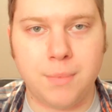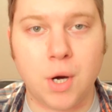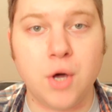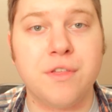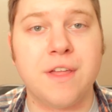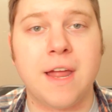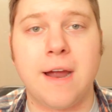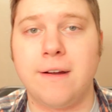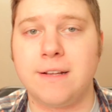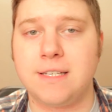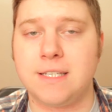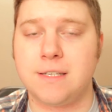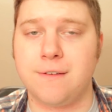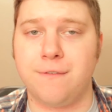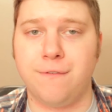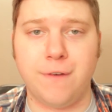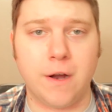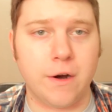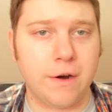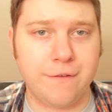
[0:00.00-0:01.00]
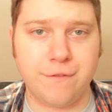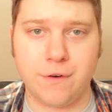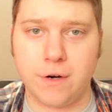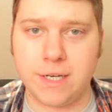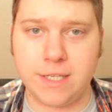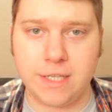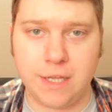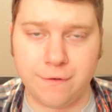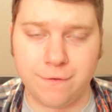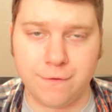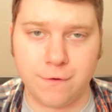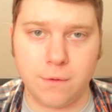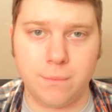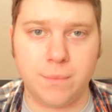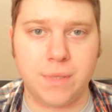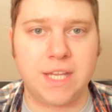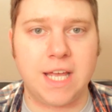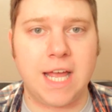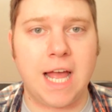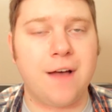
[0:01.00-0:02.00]
Both characters are very, very different,
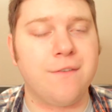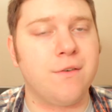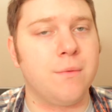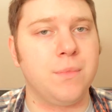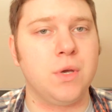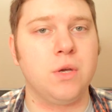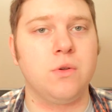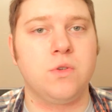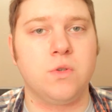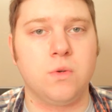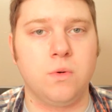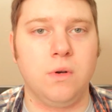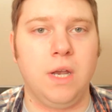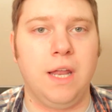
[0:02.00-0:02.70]
but they have a mutual